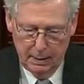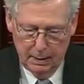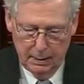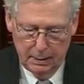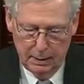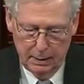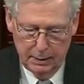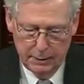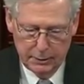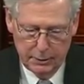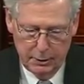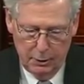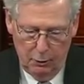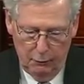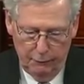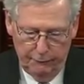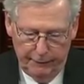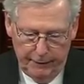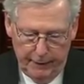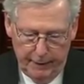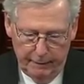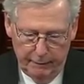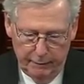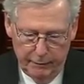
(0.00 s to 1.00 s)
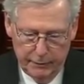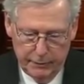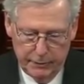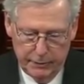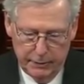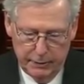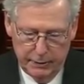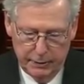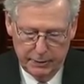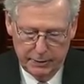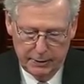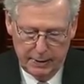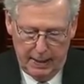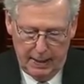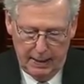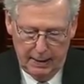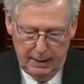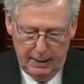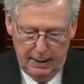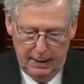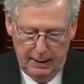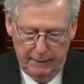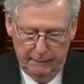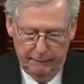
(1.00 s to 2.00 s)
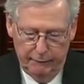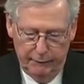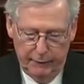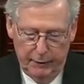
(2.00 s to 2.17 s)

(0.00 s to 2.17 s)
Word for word: does no favors to the sidelined